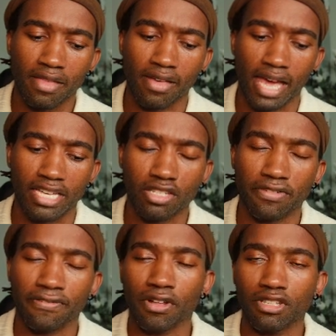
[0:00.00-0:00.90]
agent to
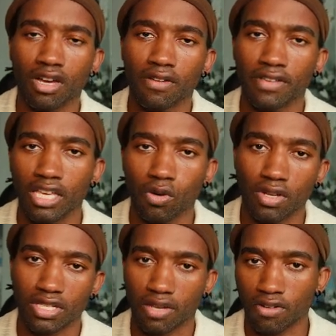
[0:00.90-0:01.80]
filter off
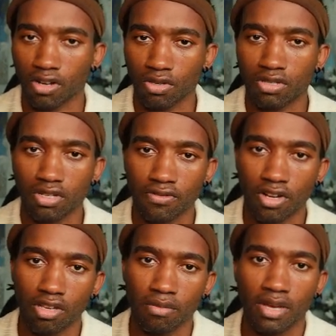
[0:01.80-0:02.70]
keywords that have low search
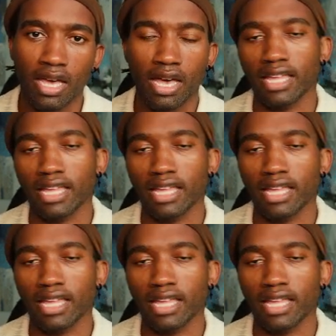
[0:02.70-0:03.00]
volume